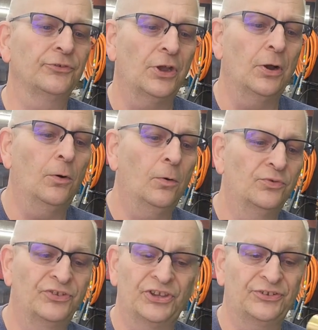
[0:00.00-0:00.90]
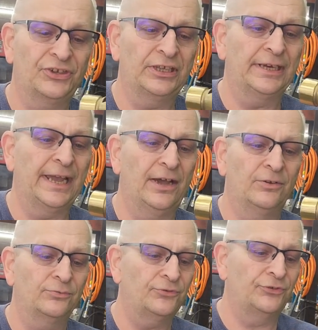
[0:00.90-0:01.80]
so 16
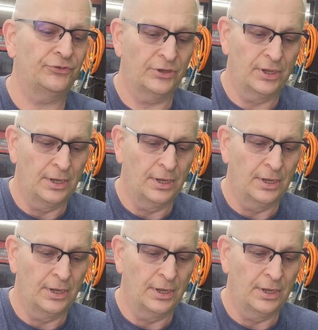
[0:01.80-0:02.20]
ounce.